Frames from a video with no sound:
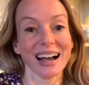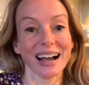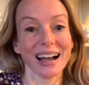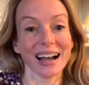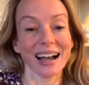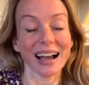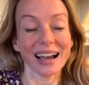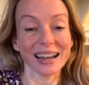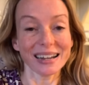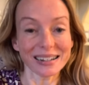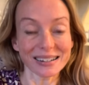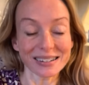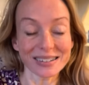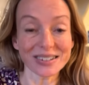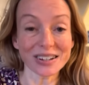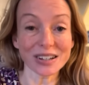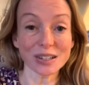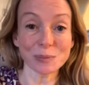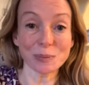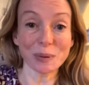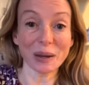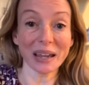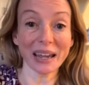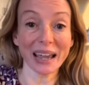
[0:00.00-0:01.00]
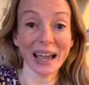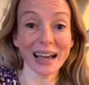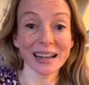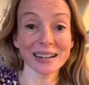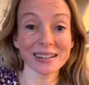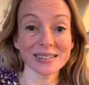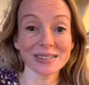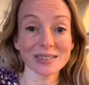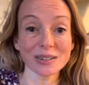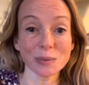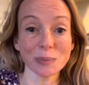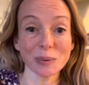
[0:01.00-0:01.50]
and it's just been
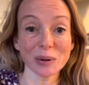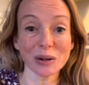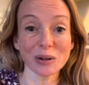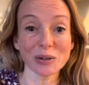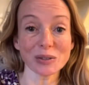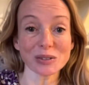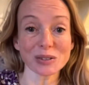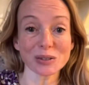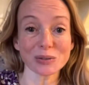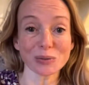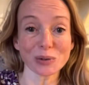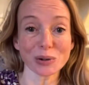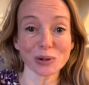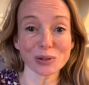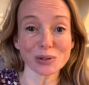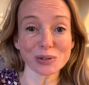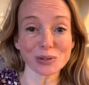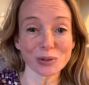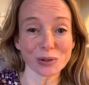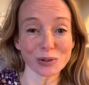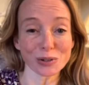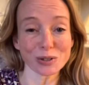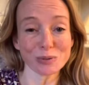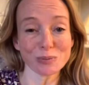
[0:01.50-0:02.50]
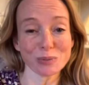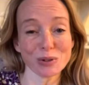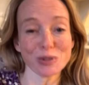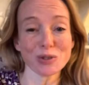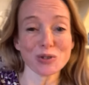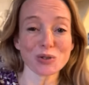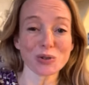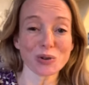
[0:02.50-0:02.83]
cancelled because the Royal Scotsman